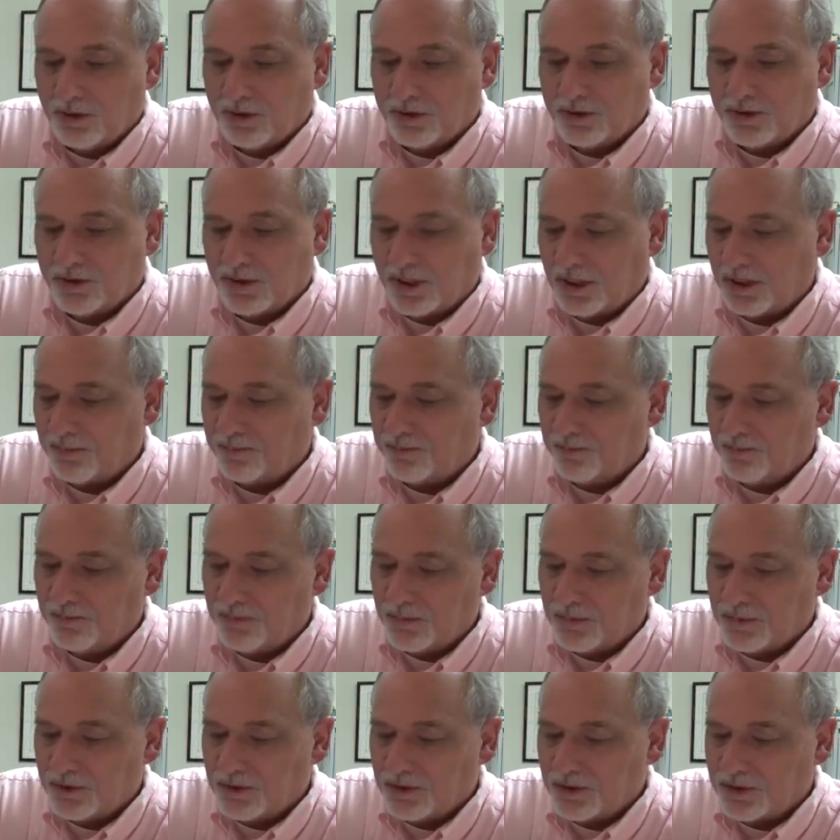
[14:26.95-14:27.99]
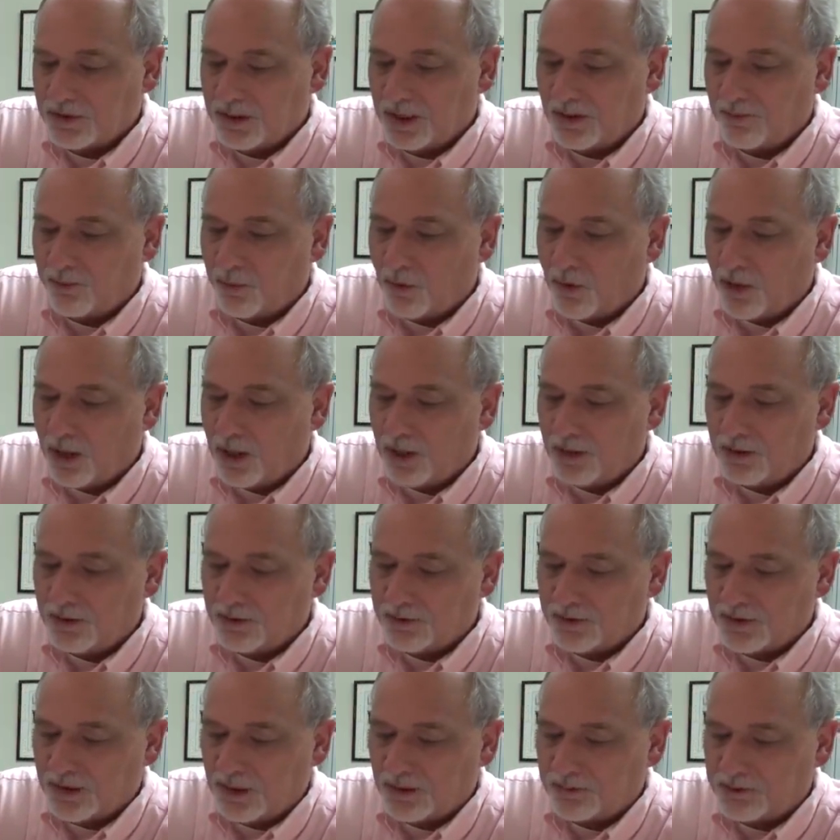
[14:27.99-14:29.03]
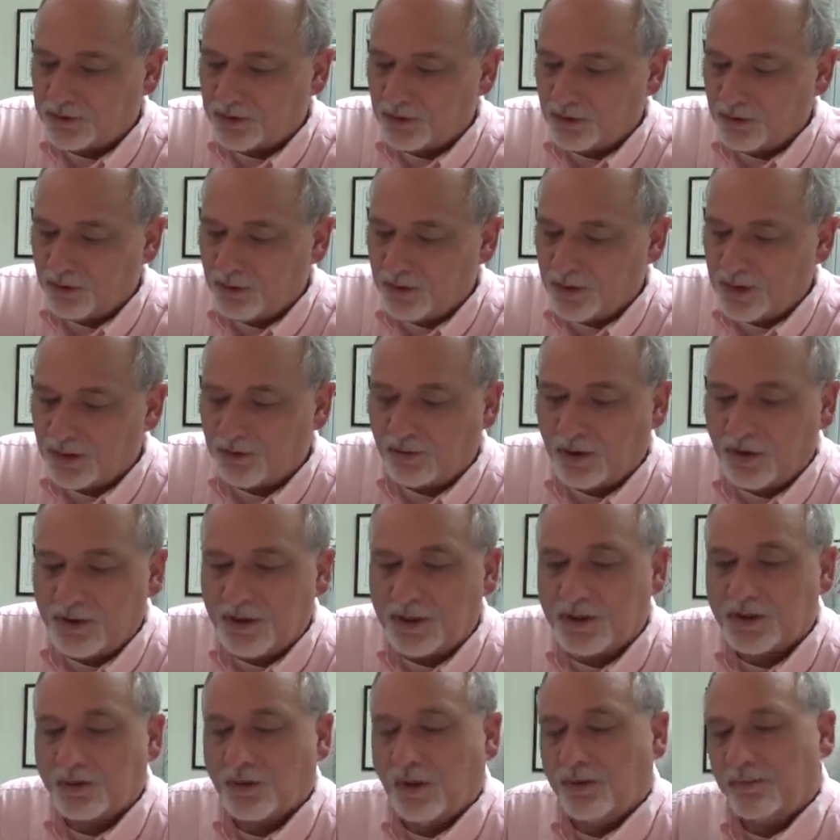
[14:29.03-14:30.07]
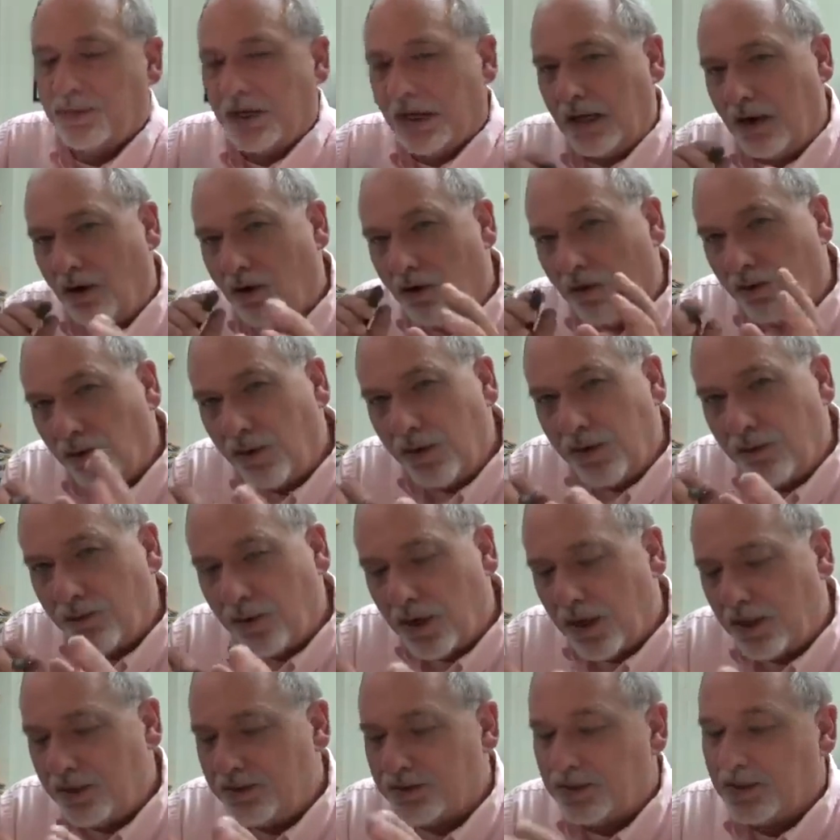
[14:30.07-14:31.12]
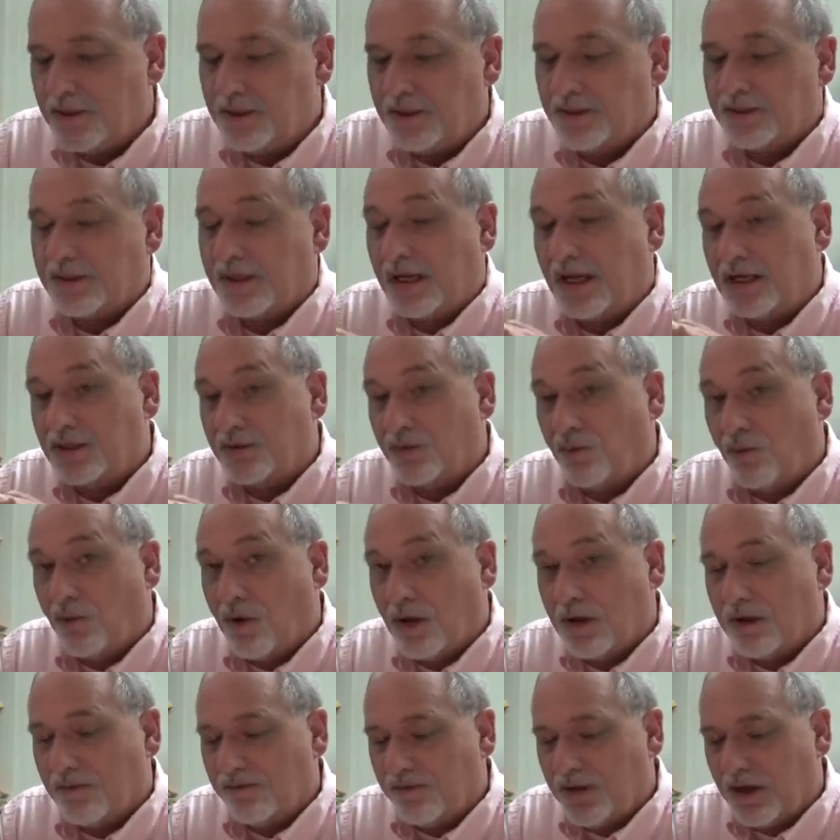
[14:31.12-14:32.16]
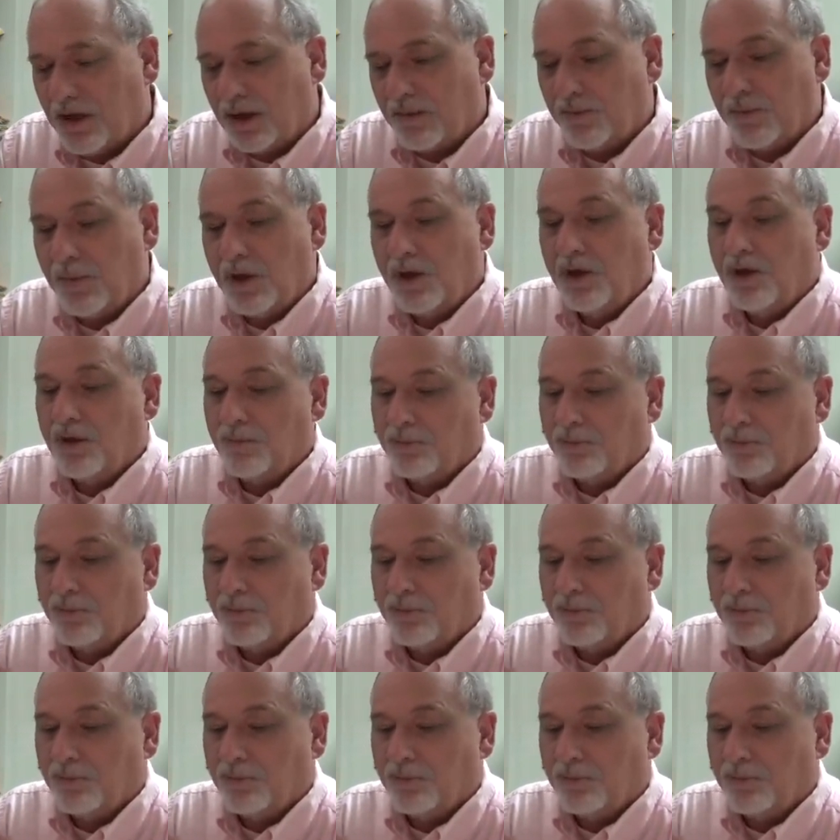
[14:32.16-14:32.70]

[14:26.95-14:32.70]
skip 1, skip 2, and then run this one. But it only runs in this case 1 of them.